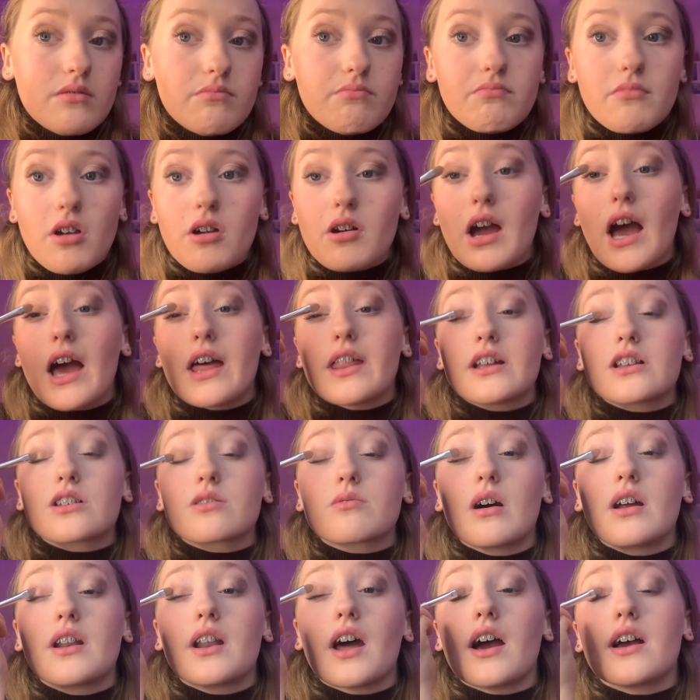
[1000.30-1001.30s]
Okay, that's
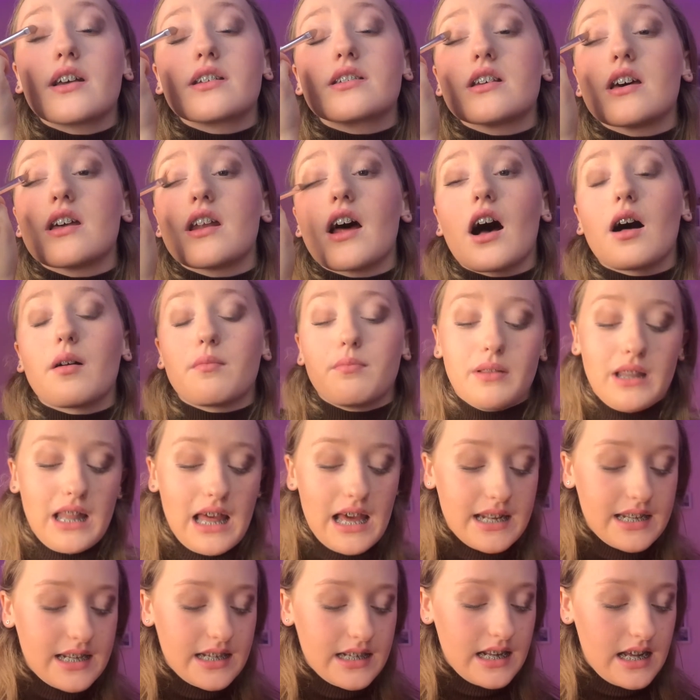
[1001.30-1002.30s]
quite nice, and I'll
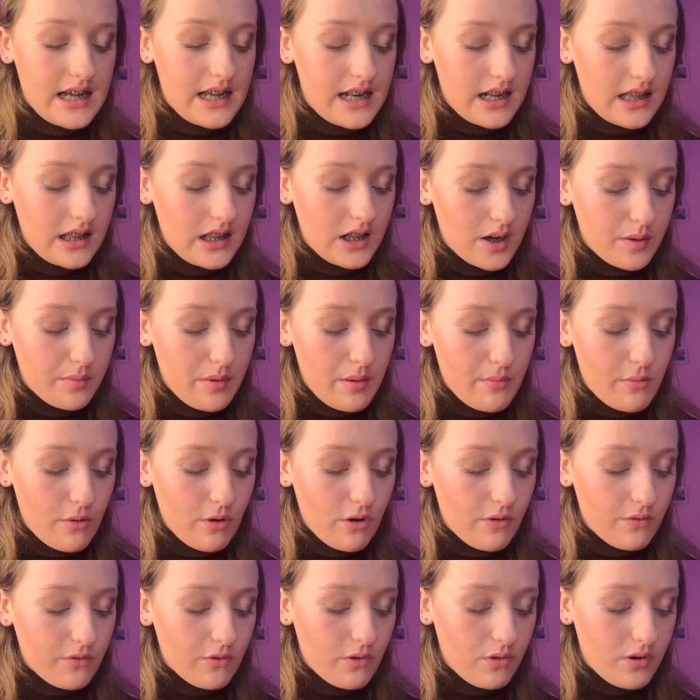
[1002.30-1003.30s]
blend it in a little bit
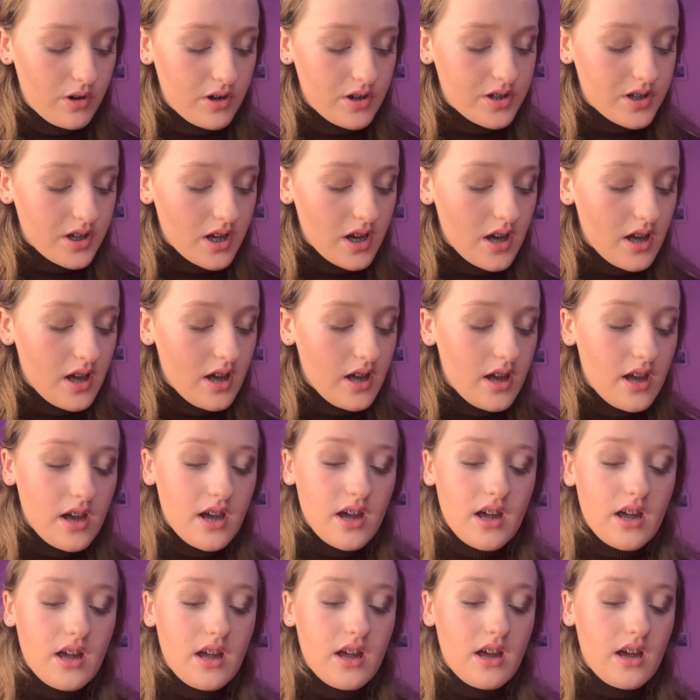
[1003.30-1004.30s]
more, of course,
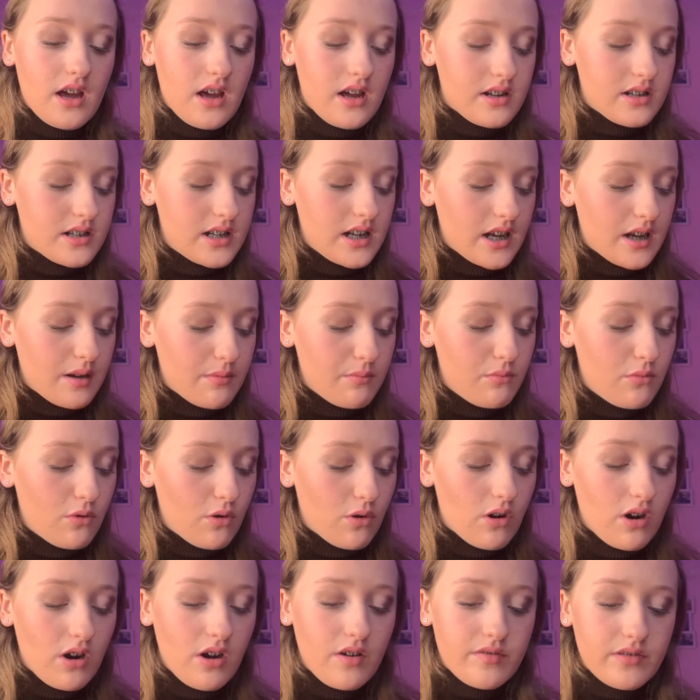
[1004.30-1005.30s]
and taking
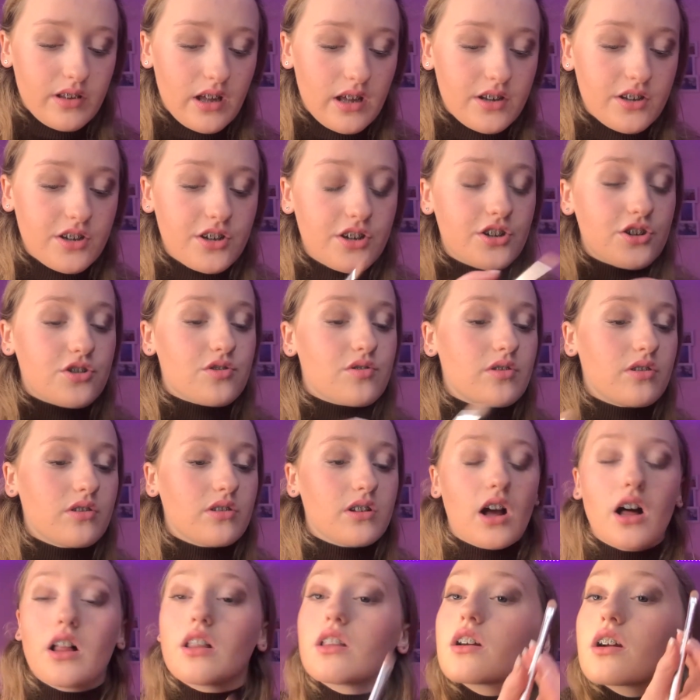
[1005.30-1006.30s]
more of that neutral
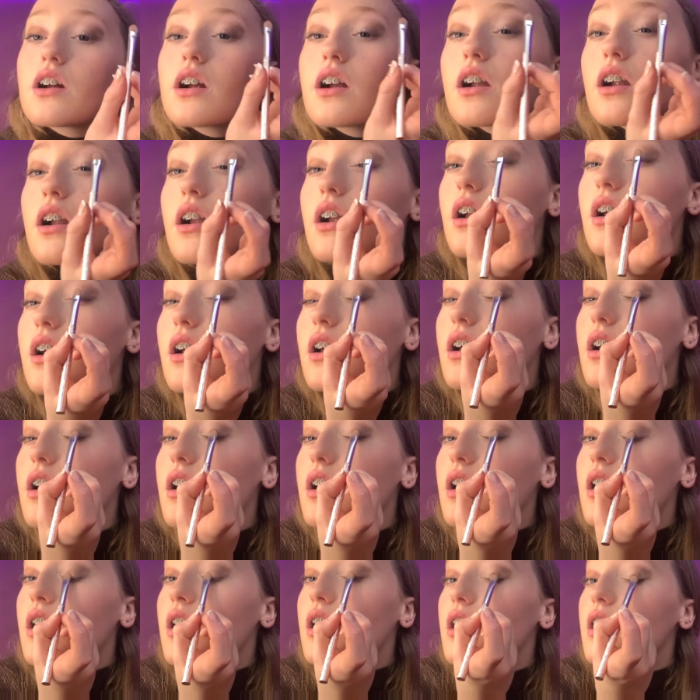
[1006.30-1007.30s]
color,
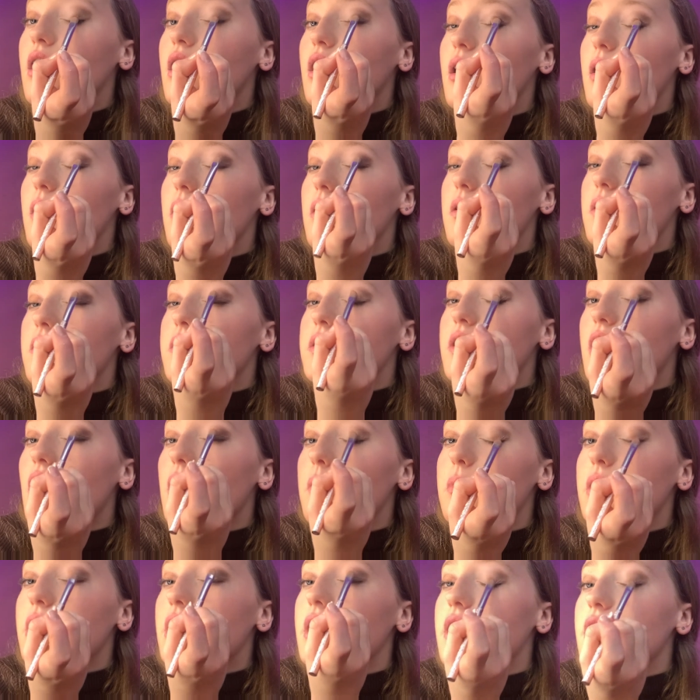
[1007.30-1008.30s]

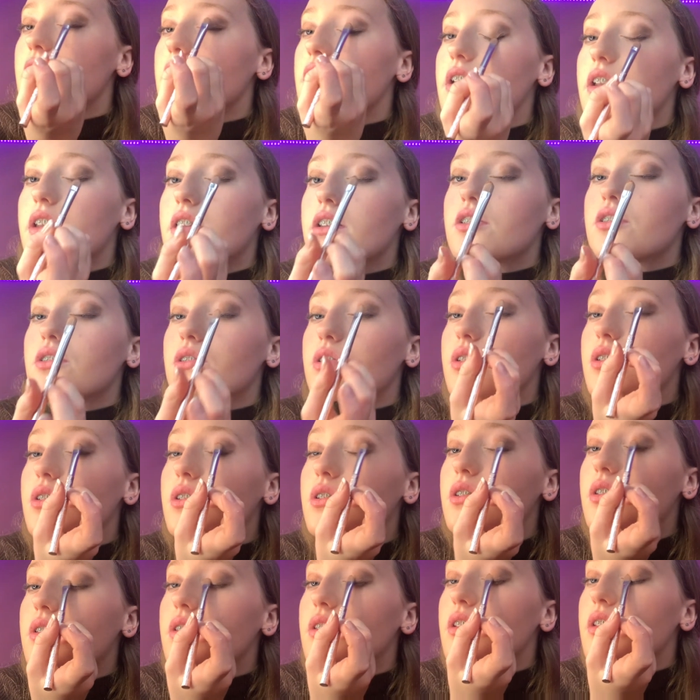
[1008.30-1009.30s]
tapping it
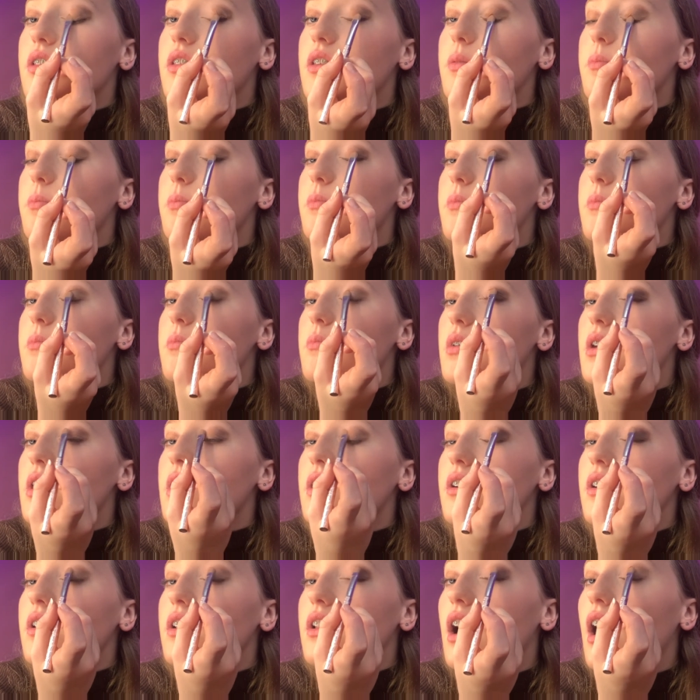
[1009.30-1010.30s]
into the
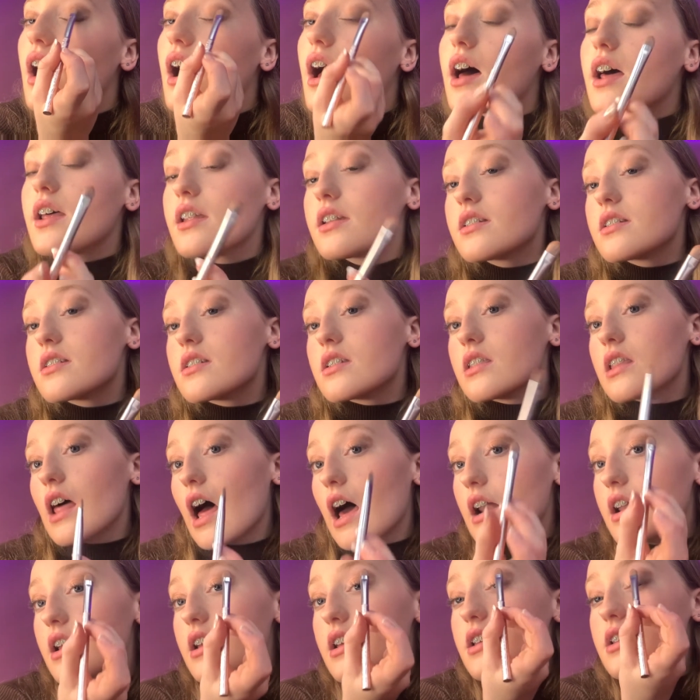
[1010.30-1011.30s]
middle, and
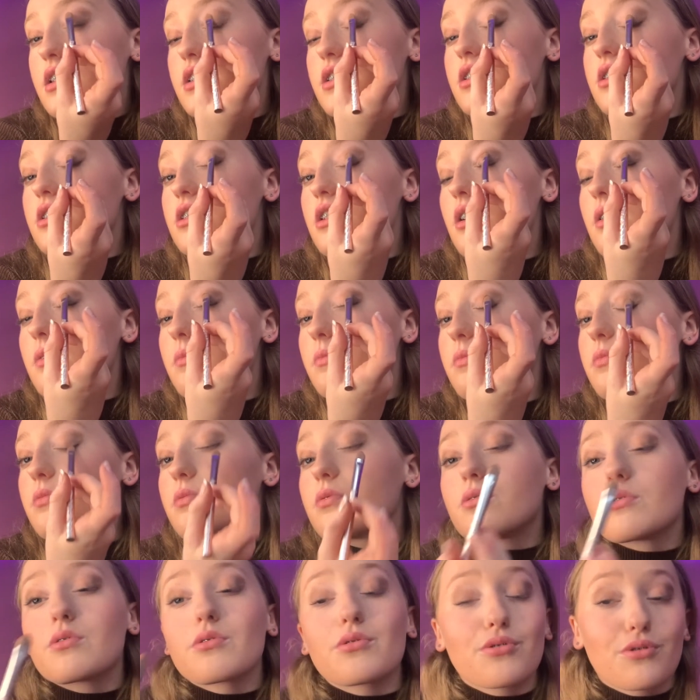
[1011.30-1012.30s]
that is
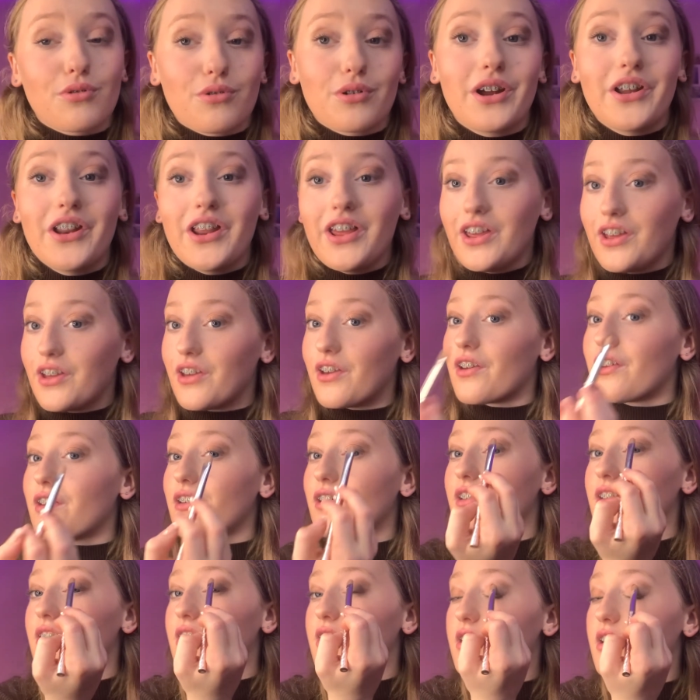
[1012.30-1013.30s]
pretty
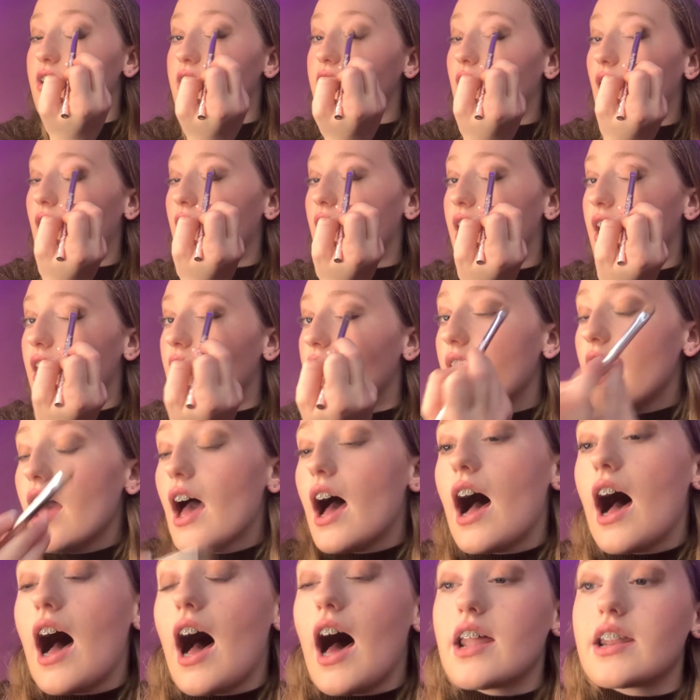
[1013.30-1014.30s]
good. Okay,
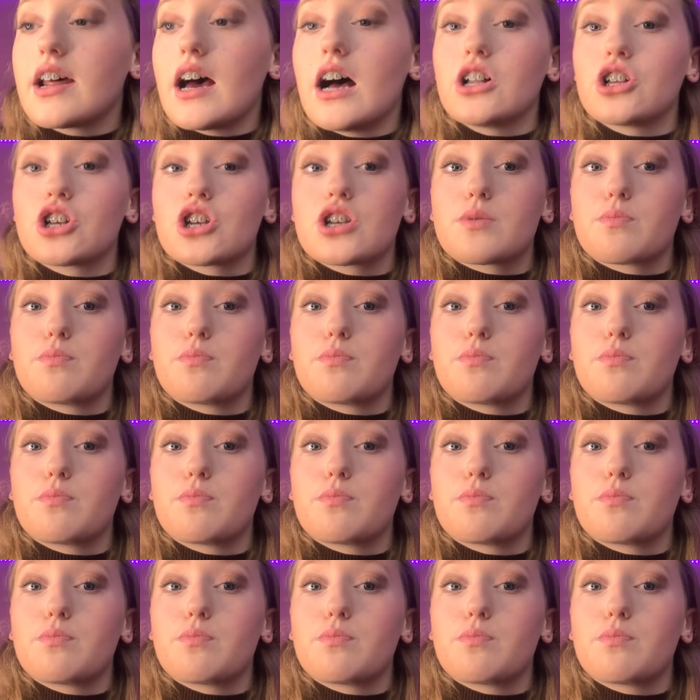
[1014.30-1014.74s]
and I'll just